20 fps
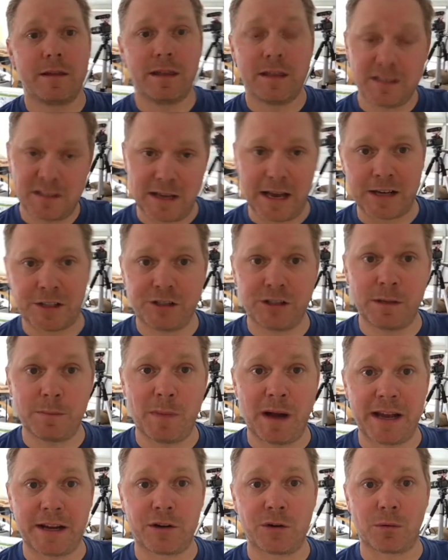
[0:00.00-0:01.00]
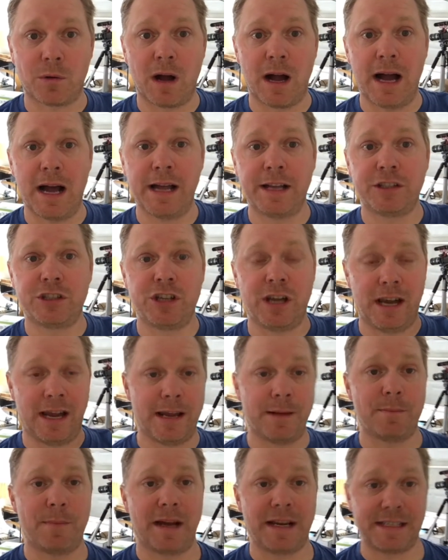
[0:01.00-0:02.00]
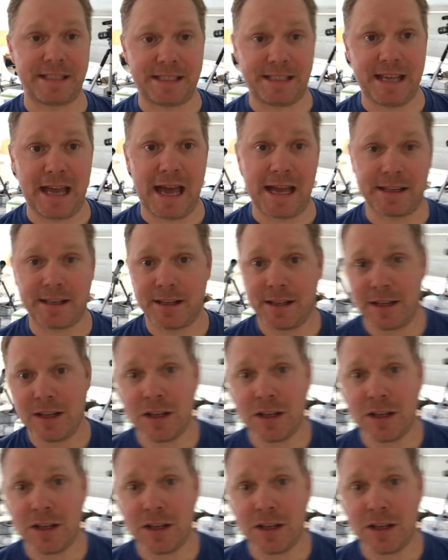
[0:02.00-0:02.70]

This is actually my garage and my set.